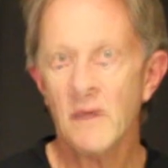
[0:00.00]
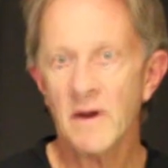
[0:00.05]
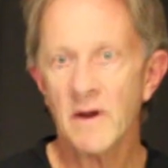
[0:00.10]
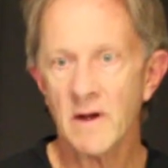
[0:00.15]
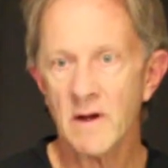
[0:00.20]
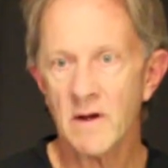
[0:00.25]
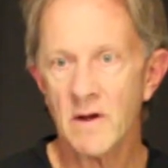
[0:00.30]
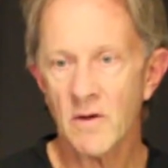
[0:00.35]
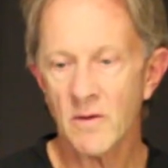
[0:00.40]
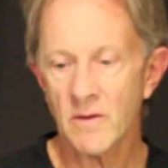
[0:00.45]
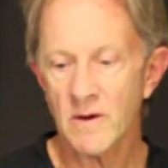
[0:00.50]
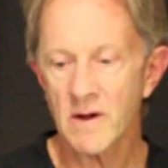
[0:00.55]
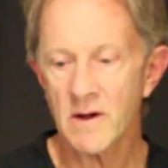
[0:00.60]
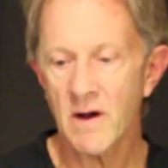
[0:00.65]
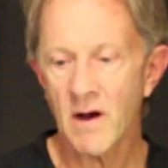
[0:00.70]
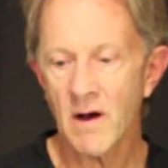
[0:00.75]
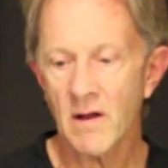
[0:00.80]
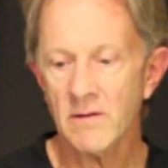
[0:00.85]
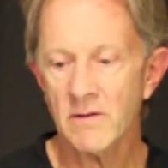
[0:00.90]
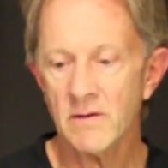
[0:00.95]
We could go to
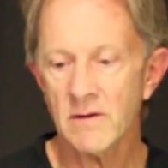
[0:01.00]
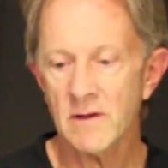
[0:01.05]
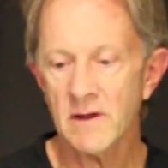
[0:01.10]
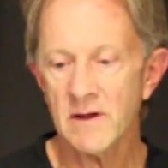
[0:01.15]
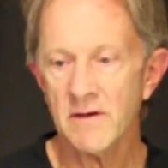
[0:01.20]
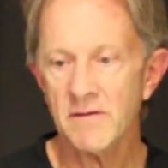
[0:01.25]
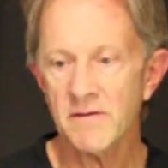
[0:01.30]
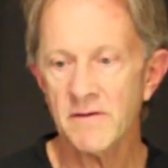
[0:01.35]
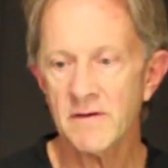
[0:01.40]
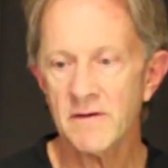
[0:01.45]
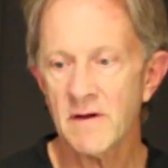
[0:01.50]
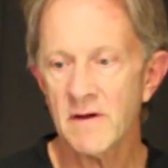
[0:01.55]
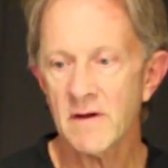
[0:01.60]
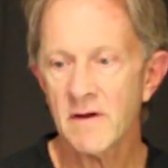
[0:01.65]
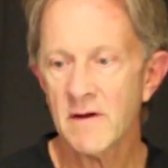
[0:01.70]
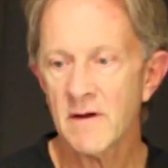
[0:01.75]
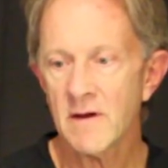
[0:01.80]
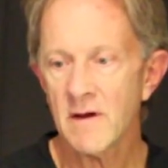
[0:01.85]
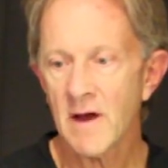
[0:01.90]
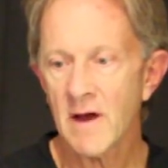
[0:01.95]
color lift,
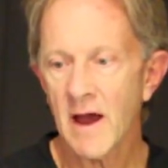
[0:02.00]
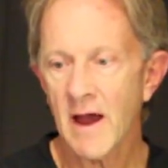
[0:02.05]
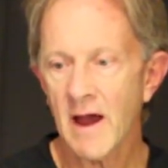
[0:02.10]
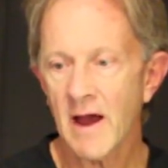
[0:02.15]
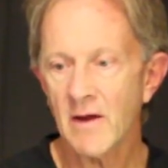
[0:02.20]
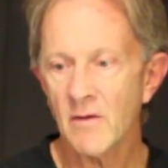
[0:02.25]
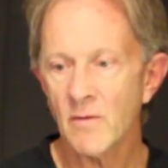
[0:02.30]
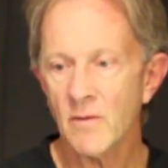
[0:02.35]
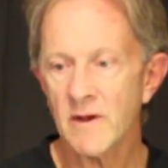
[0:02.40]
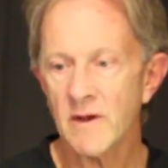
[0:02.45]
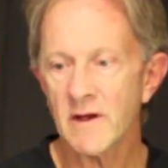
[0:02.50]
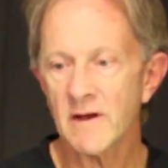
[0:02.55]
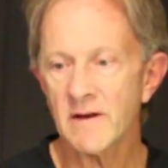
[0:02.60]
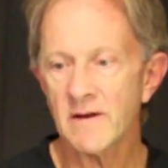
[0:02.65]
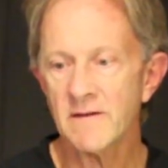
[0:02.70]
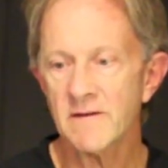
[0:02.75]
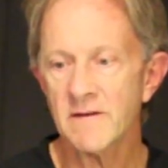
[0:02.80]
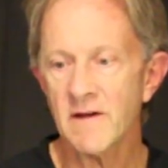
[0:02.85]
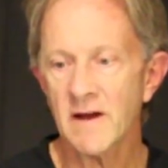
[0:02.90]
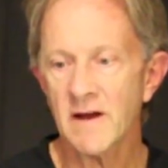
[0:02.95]
and we could
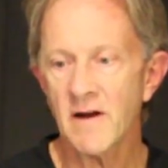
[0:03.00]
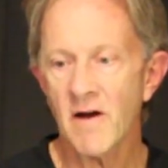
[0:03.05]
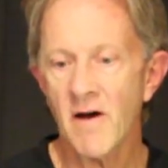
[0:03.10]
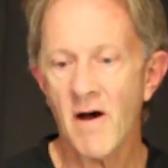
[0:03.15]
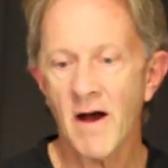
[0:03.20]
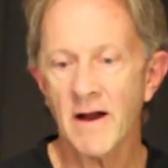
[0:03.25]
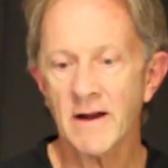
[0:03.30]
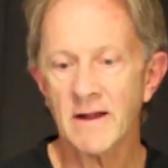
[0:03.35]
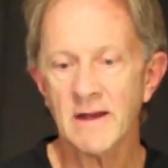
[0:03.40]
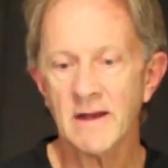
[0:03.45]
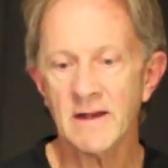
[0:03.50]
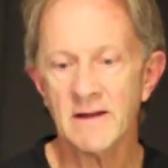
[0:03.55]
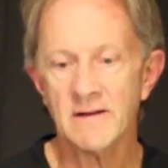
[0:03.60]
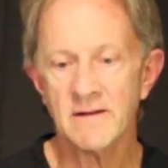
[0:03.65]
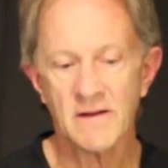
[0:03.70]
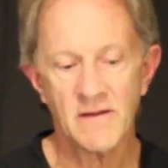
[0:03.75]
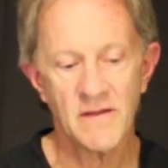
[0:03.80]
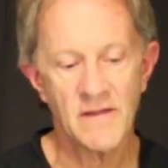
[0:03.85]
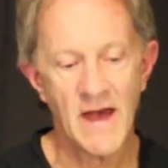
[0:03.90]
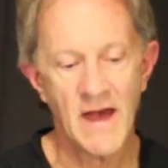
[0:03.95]
assign a hotkey
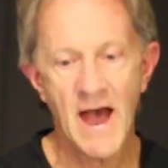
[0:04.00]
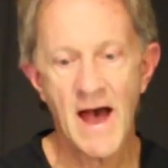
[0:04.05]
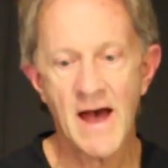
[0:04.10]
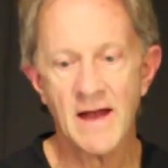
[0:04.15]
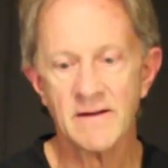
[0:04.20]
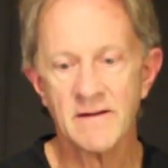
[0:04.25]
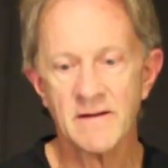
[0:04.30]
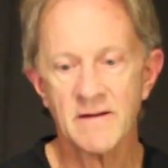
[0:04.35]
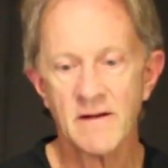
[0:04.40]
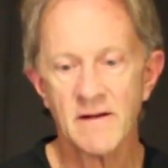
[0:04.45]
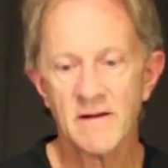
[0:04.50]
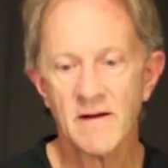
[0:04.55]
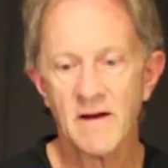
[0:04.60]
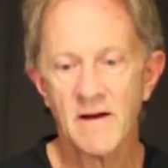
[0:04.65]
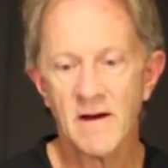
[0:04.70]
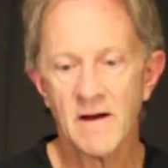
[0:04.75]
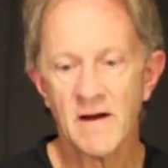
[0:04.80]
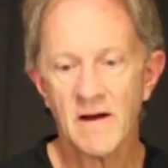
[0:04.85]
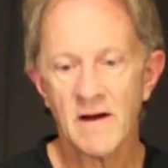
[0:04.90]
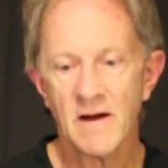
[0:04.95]
to that.
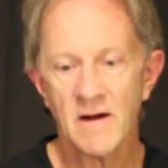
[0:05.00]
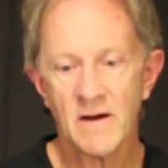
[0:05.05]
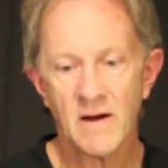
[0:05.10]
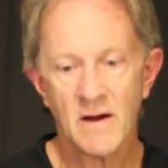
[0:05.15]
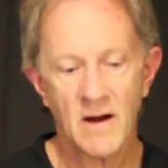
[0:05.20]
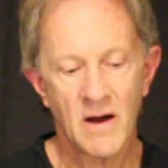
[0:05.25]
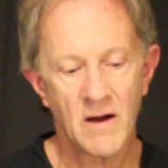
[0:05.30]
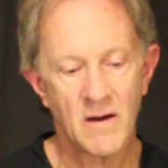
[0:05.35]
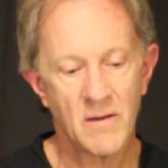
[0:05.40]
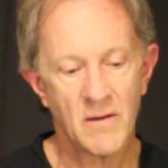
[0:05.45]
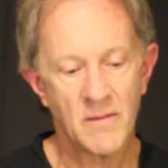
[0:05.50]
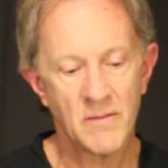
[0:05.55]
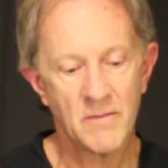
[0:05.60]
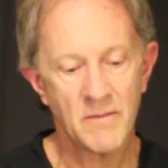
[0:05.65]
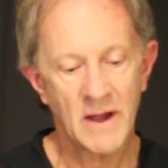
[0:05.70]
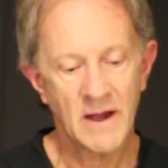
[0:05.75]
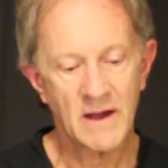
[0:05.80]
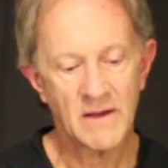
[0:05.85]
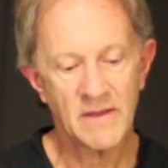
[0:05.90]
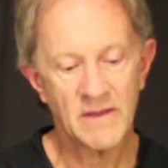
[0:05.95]

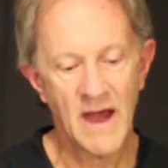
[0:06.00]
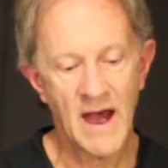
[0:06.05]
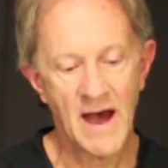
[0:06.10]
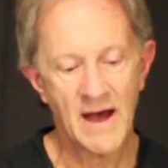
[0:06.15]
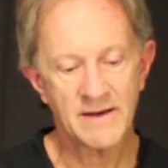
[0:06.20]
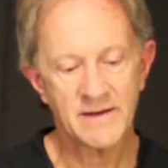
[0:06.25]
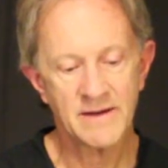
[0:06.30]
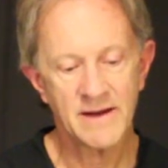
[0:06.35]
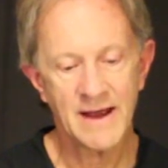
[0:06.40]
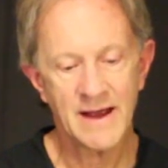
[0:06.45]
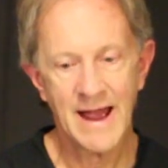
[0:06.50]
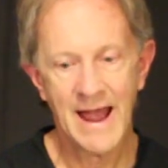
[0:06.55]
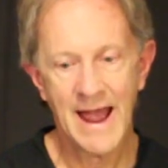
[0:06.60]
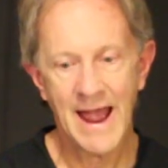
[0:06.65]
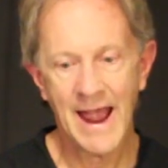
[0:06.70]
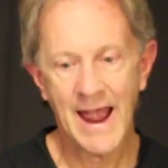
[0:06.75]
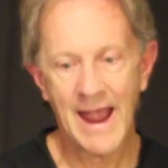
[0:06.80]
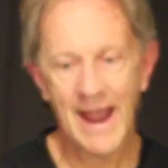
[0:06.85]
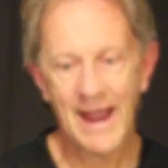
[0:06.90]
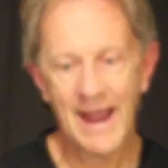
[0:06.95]
Make that
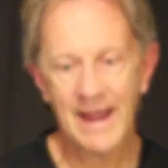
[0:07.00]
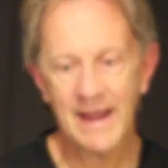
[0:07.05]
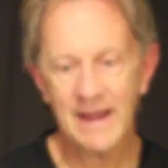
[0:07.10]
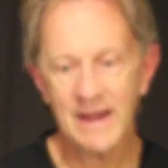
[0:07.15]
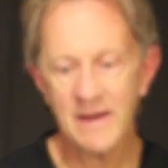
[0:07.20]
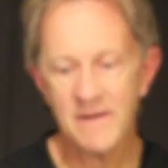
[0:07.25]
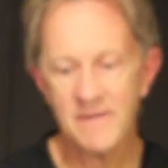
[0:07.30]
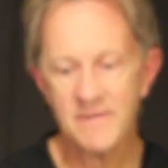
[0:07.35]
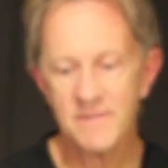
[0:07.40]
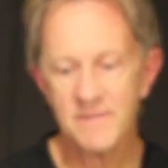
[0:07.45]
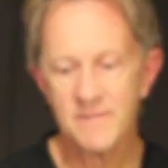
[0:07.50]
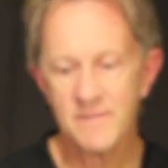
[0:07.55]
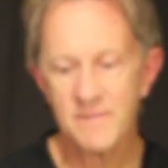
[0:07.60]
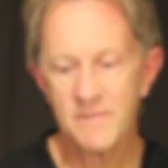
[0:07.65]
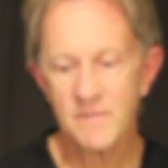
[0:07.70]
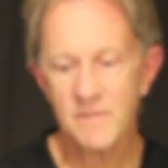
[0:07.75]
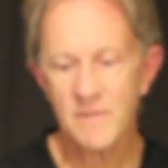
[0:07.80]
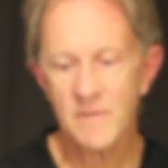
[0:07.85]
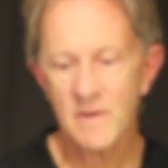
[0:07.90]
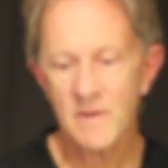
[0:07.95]
A,
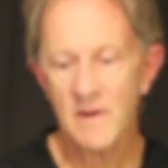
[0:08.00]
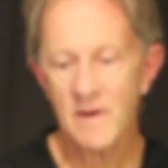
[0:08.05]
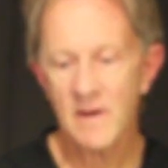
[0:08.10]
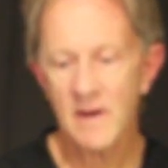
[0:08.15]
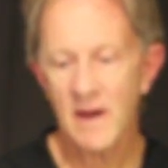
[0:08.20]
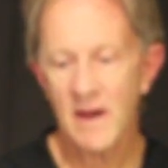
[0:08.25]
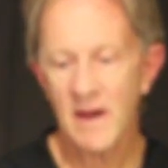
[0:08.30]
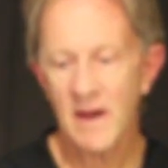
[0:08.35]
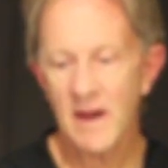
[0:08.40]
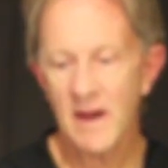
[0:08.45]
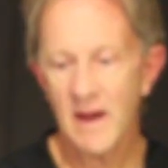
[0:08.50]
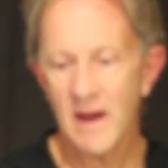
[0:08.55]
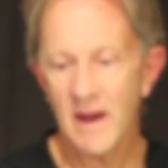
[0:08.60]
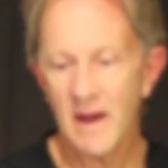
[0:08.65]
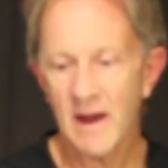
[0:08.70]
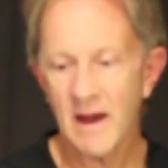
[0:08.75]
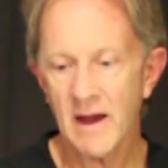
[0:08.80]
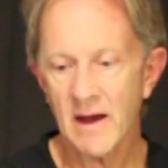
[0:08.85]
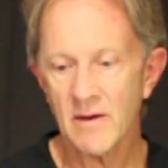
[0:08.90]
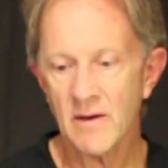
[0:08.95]

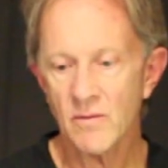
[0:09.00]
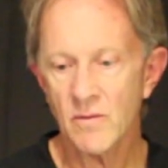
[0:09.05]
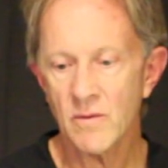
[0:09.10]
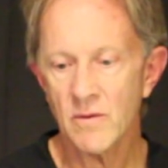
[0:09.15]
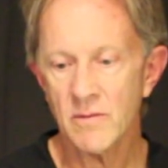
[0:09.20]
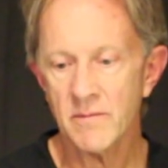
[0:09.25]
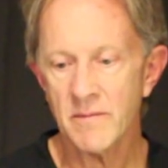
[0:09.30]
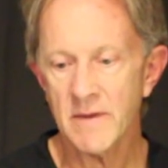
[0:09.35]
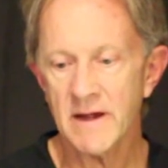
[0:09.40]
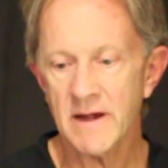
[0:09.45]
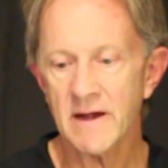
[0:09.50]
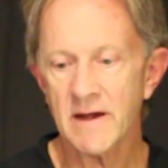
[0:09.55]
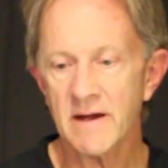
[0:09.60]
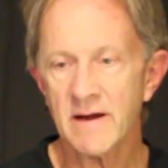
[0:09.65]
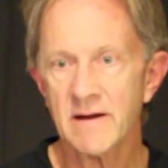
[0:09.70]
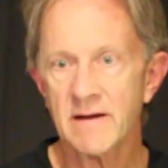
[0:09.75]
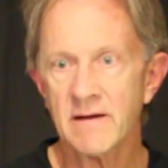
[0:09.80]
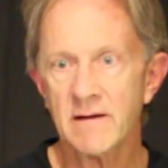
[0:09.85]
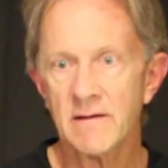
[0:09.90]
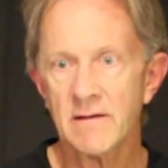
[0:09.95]
and we'll
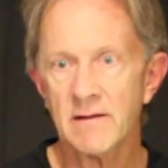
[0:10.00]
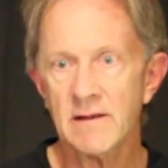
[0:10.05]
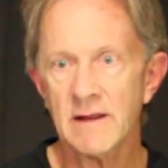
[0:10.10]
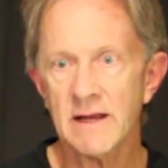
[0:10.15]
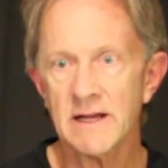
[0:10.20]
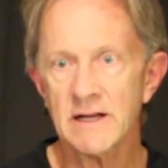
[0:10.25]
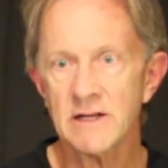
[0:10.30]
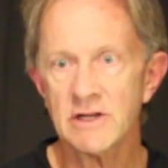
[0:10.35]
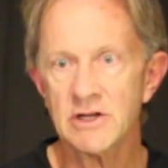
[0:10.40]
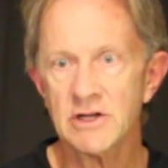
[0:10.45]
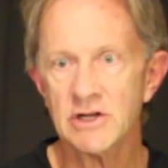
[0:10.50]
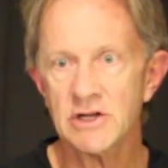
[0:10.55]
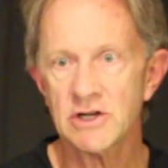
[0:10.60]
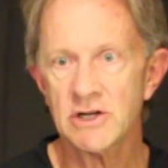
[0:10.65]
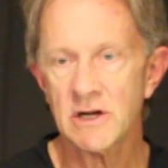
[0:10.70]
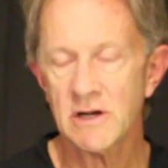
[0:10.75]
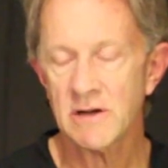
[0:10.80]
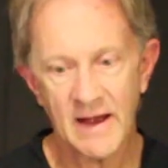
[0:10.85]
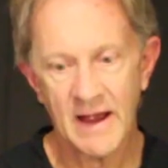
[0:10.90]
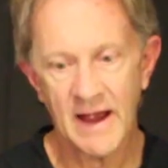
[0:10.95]
make
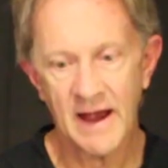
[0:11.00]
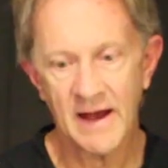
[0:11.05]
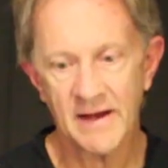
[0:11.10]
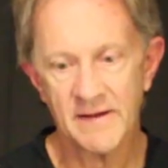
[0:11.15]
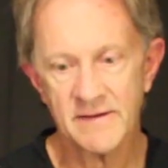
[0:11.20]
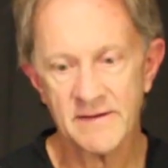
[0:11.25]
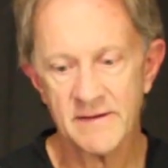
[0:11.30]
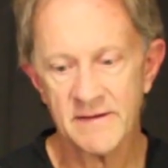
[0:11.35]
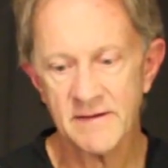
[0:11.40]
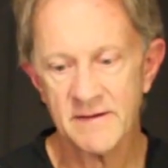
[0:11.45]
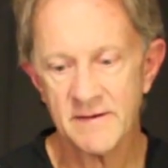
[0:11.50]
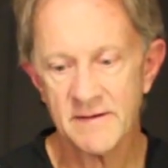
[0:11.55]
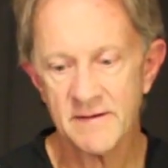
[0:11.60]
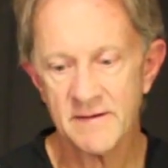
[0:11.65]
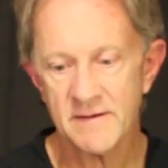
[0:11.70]
glitch S.